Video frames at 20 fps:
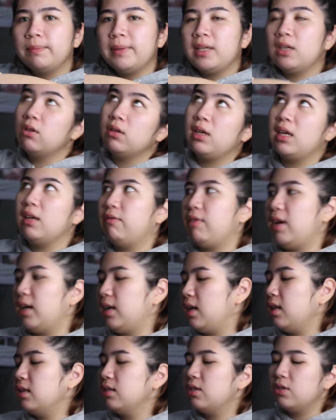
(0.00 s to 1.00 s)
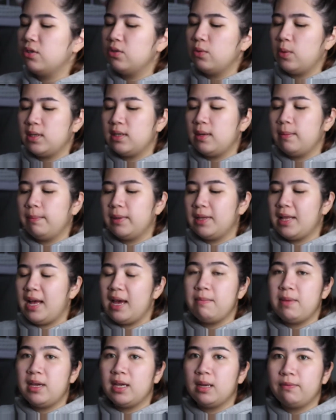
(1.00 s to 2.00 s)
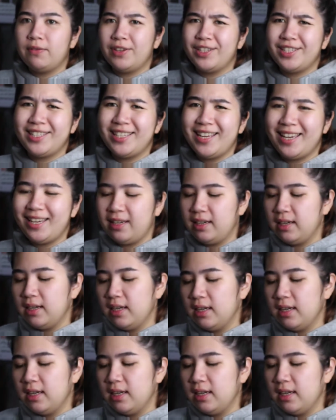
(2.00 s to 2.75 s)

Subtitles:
Pero okay, fine. I'll just do a simple eye makeup for today.